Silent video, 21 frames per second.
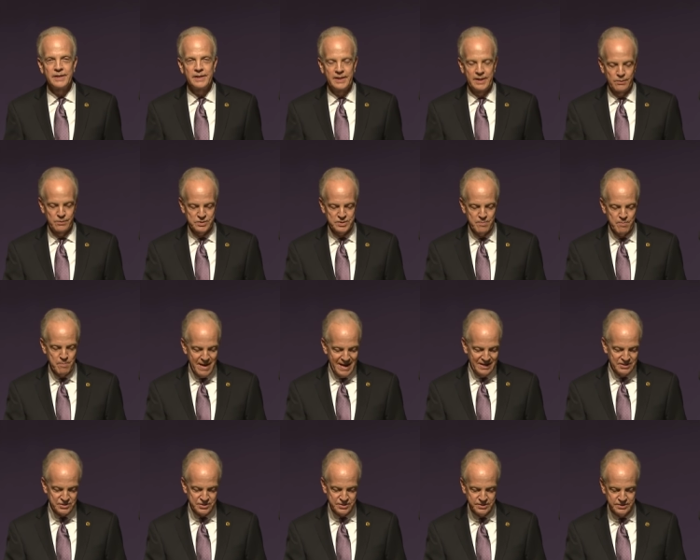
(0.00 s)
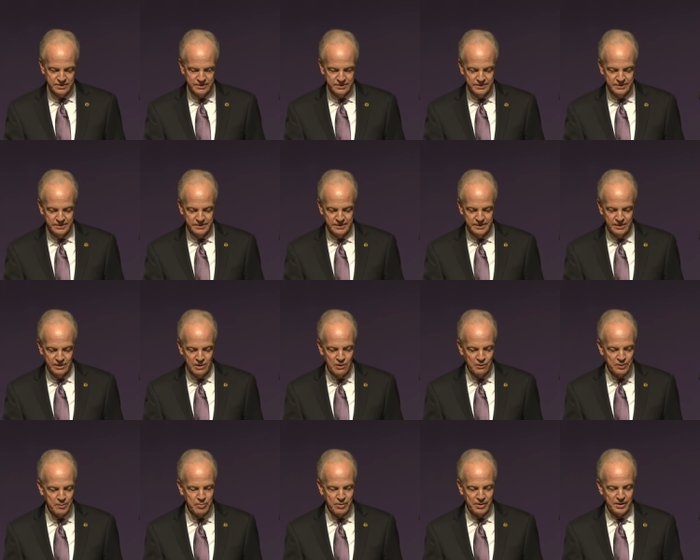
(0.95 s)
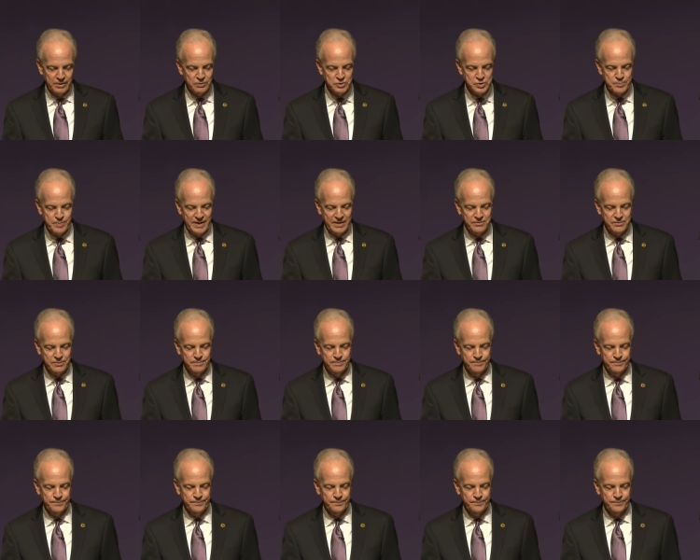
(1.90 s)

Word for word: It was a mess along the political spectrum.